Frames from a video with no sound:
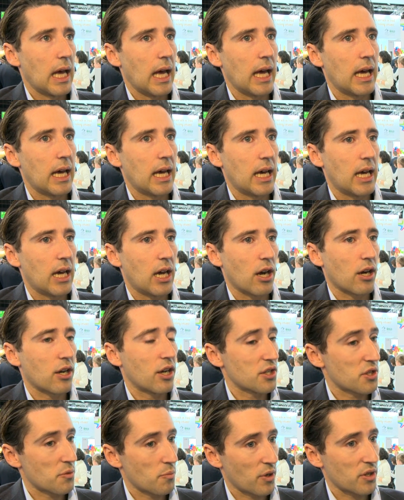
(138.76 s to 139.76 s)
our
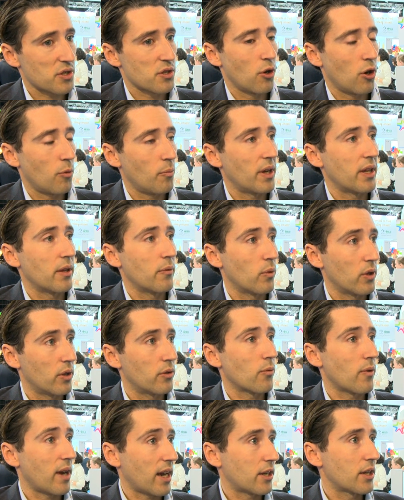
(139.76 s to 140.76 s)
customers normally will
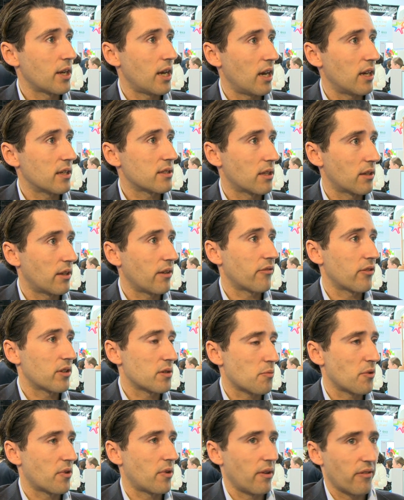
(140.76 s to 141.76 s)
recognize the
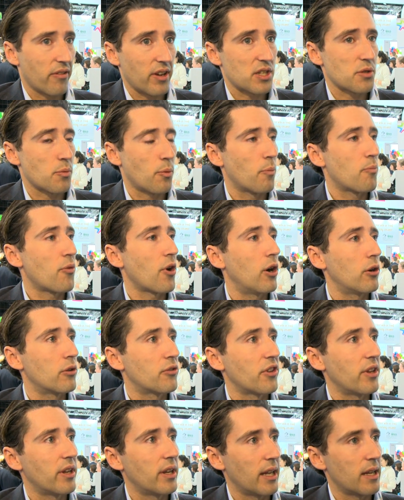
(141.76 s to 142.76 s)
difference between vegetable
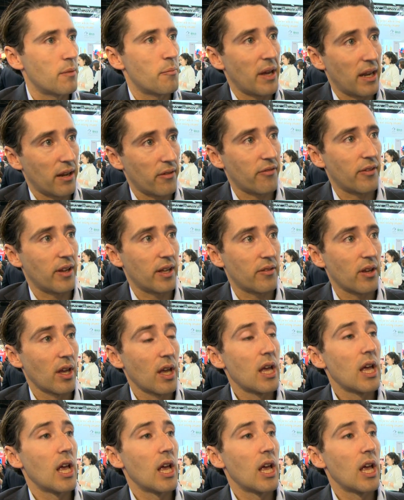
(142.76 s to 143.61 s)
protein and the benefit,